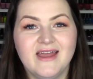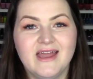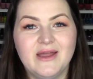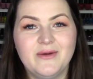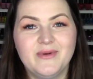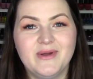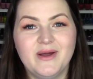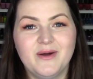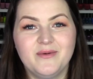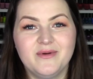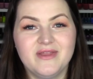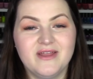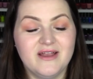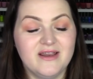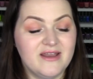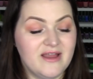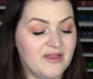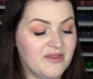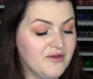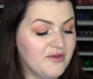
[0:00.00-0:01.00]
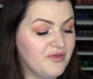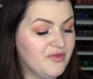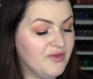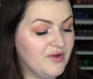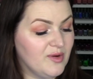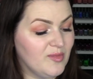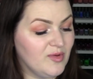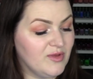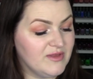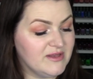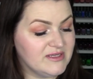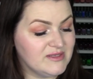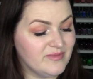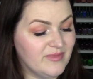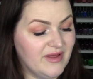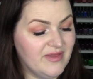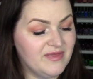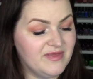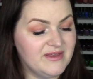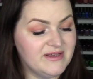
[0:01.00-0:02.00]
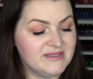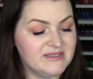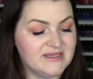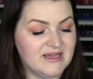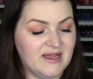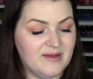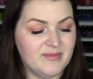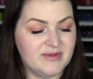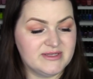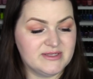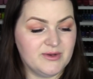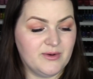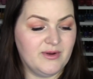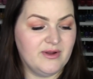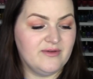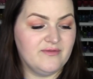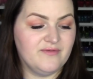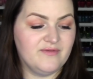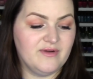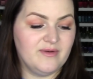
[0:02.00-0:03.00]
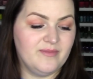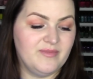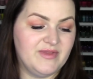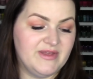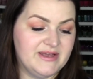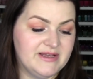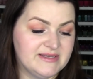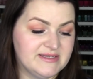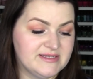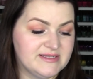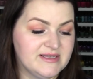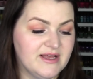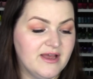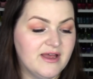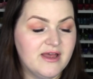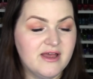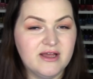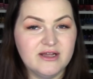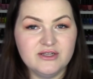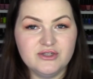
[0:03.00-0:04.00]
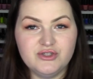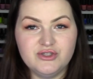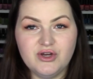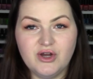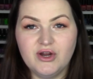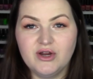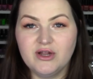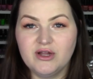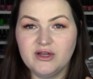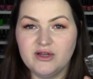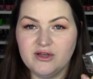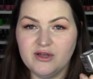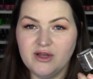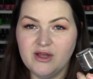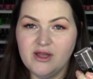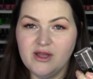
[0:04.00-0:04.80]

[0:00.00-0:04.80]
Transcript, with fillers: Here we go with another thermal this month. This time it's going from this dark